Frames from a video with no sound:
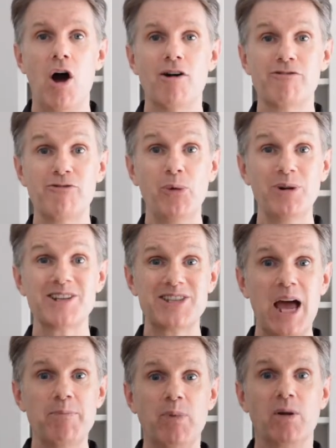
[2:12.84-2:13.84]
For
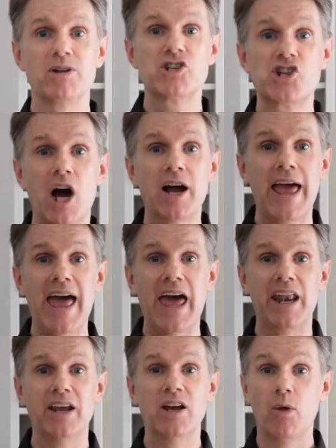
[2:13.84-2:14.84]
example,
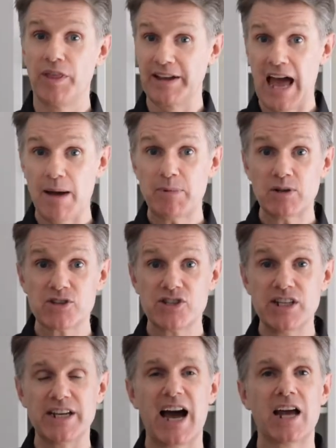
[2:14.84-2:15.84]
Chang'an, the capital
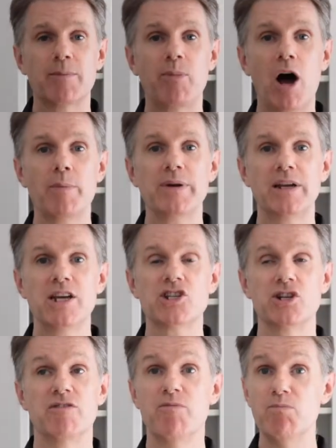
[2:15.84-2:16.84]
city, had a
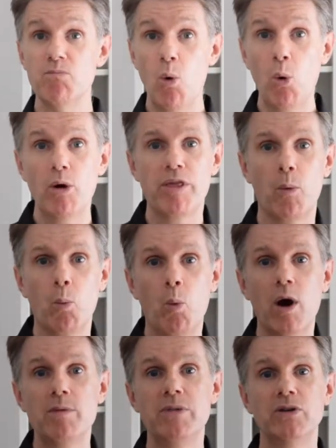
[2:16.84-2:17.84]
population of more than
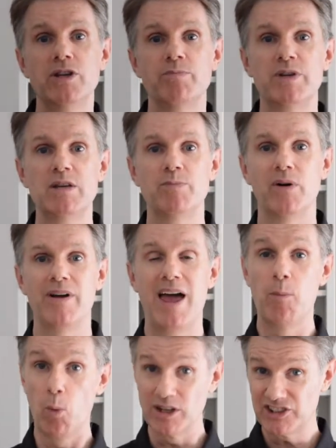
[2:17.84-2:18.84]
1 million people
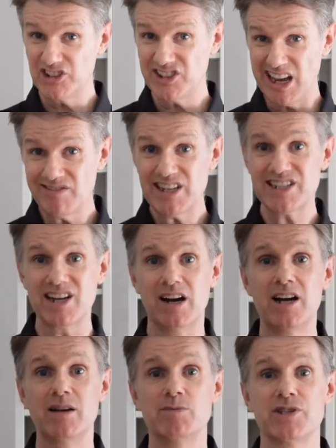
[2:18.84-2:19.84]
and was seven
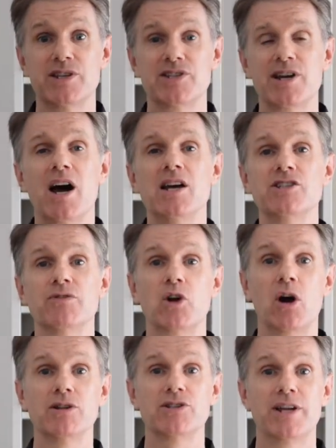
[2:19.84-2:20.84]
times the size of
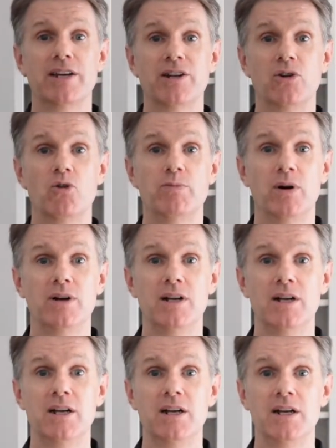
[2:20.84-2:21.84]
Constantinople.
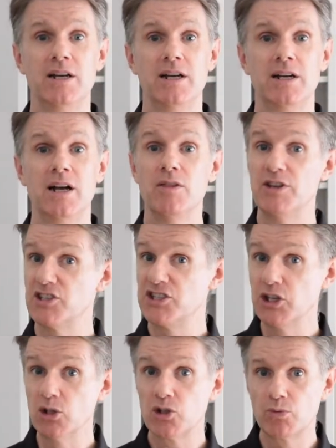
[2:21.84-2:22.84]
The
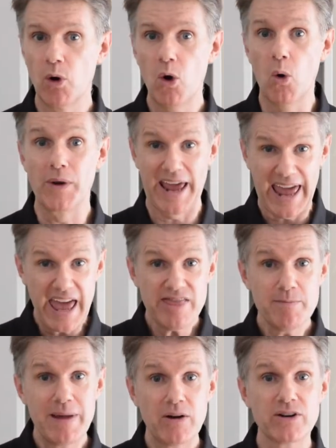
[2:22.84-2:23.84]
Silk Road and
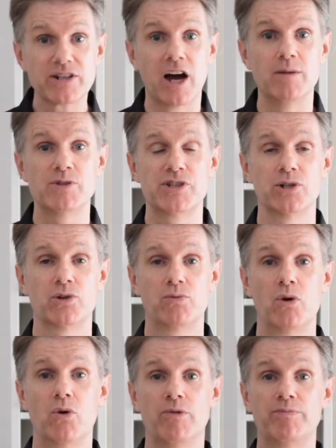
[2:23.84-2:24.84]
the Maritime Silk
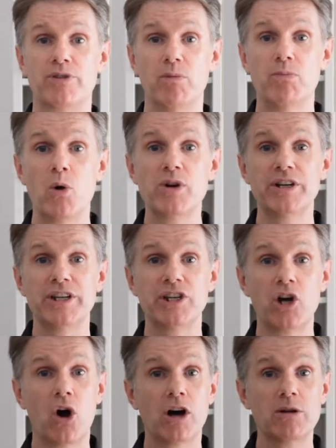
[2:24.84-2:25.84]
Road promoted
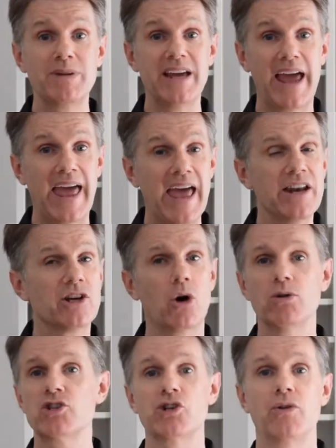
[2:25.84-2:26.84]
economy and
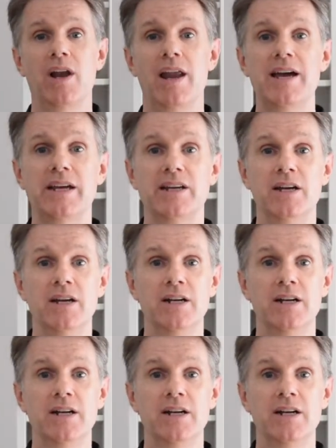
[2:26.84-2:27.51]
culture alike.